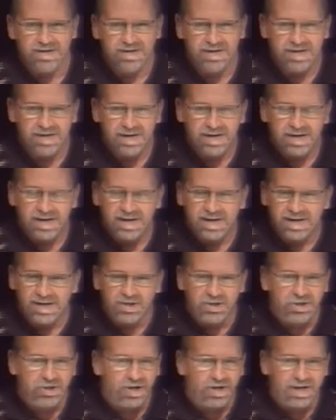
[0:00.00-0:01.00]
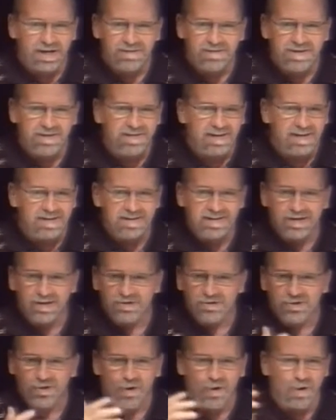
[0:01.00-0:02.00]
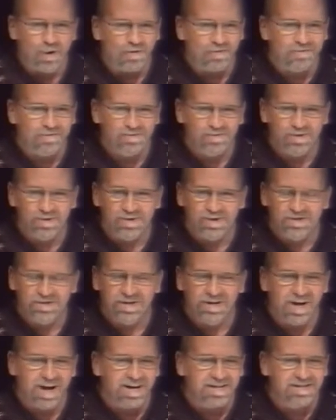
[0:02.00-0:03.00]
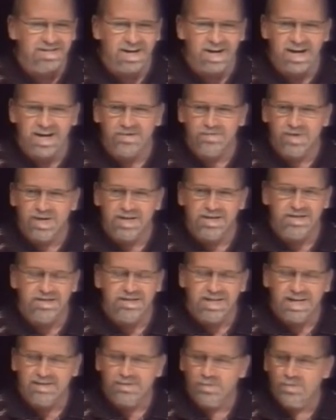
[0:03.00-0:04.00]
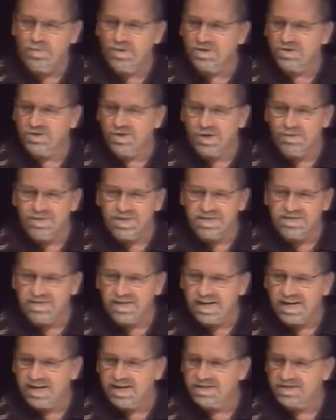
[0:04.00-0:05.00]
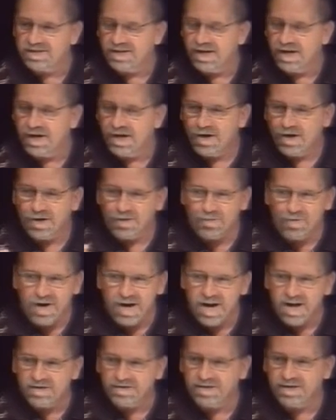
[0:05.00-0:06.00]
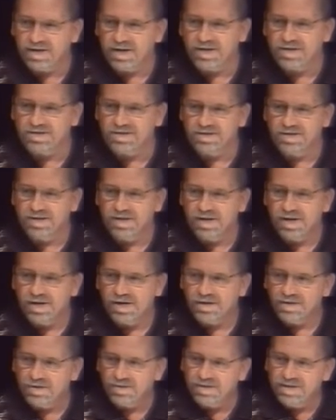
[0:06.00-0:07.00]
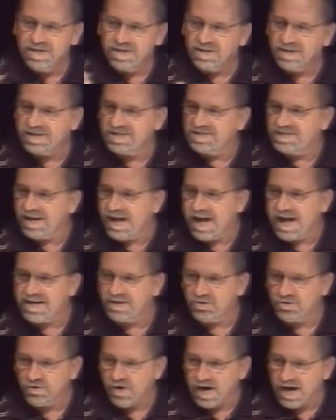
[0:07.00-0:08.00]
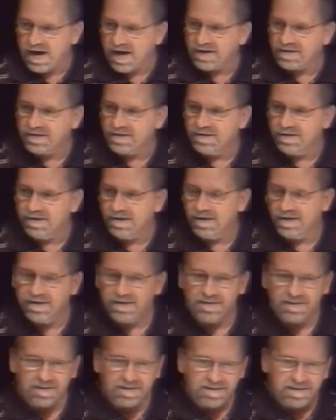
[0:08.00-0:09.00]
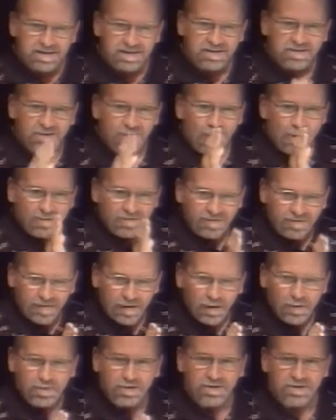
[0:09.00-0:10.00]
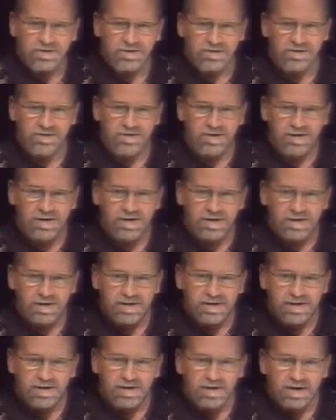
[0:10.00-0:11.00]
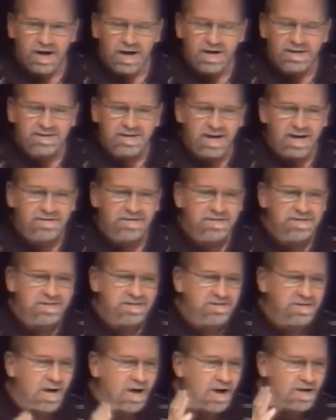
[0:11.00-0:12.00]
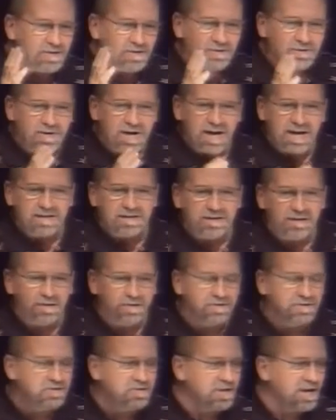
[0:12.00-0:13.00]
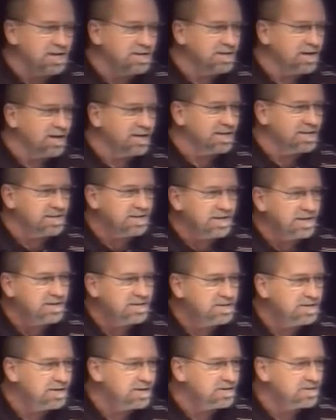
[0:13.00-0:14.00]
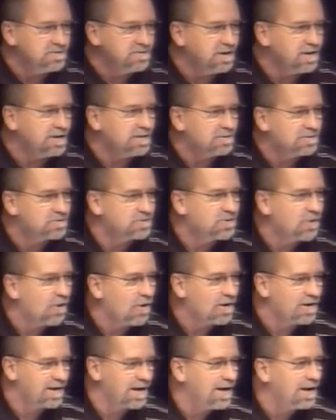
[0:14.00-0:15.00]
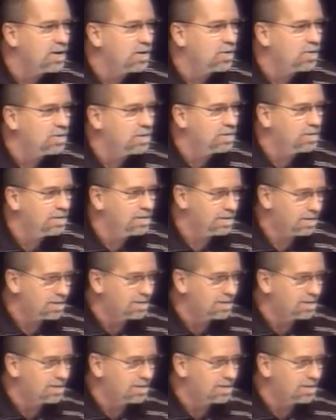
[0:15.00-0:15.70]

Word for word: me and shut everything else off. Because a lot of times, man, the devil puts so many things around us to get us sidetracked, to get us off focus. You know, a lot of times he says, Oh, you can't do it. You ain't done it 10 years. You ain't going to start now.